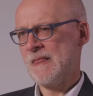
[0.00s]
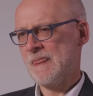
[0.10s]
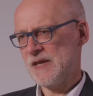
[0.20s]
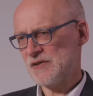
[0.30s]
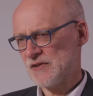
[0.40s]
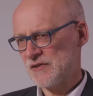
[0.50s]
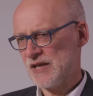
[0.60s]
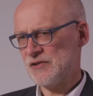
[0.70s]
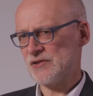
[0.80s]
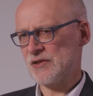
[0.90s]
there's a
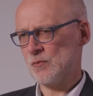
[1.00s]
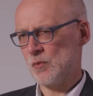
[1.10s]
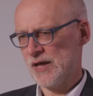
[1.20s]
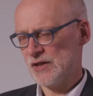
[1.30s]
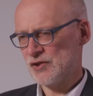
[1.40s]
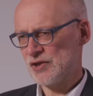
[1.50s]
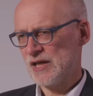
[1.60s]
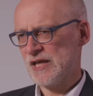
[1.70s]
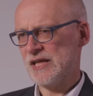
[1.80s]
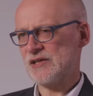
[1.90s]
sense in which
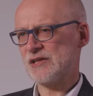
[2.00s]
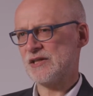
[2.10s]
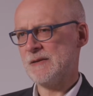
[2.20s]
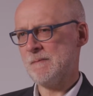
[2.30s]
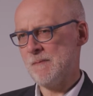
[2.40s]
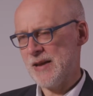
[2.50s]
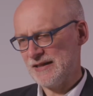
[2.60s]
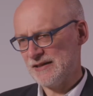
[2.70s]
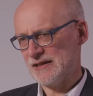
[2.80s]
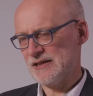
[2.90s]
it's
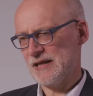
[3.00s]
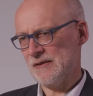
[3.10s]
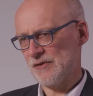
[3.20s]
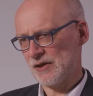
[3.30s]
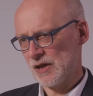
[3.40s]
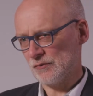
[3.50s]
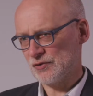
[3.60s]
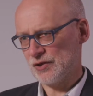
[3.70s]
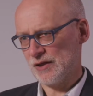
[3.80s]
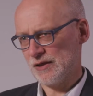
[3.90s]
embedded in the
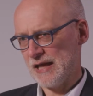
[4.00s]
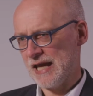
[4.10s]
culture